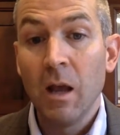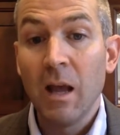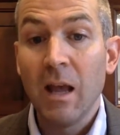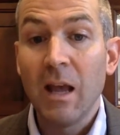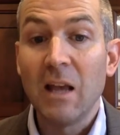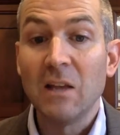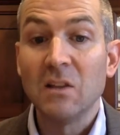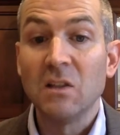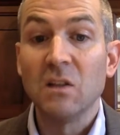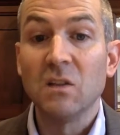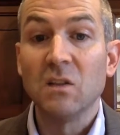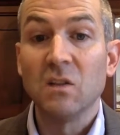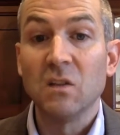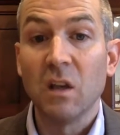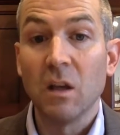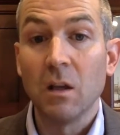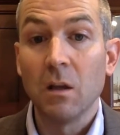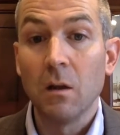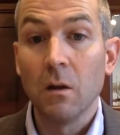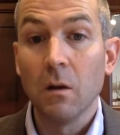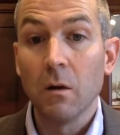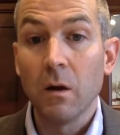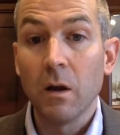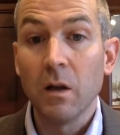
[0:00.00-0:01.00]
Is it
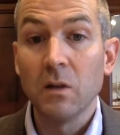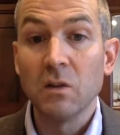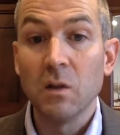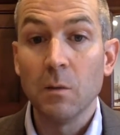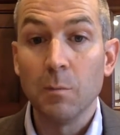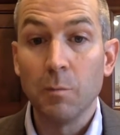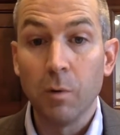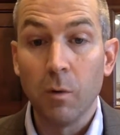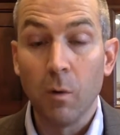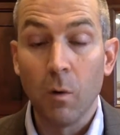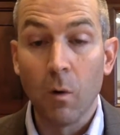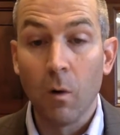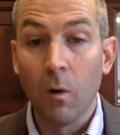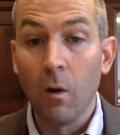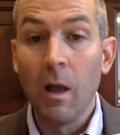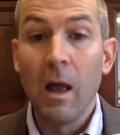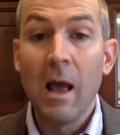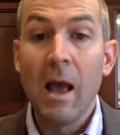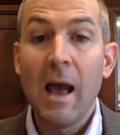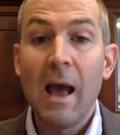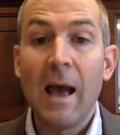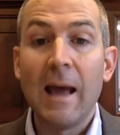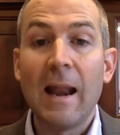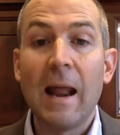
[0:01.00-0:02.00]
singular? Is it plural?
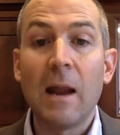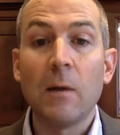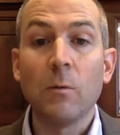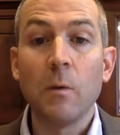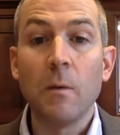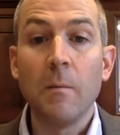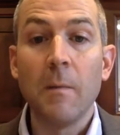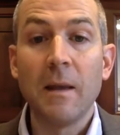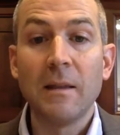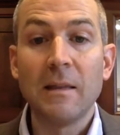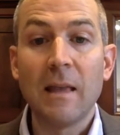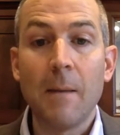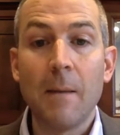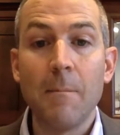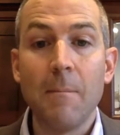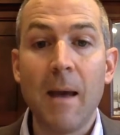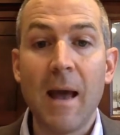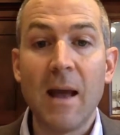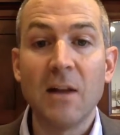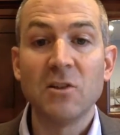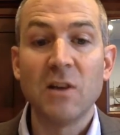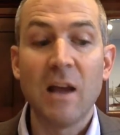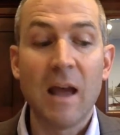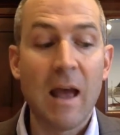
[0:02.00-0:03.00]
And how do we make that
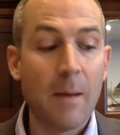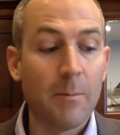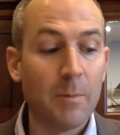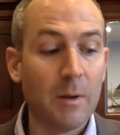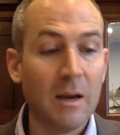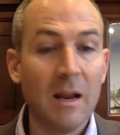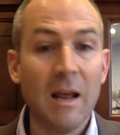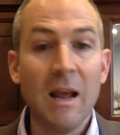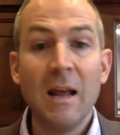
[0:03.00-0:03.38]
match happen?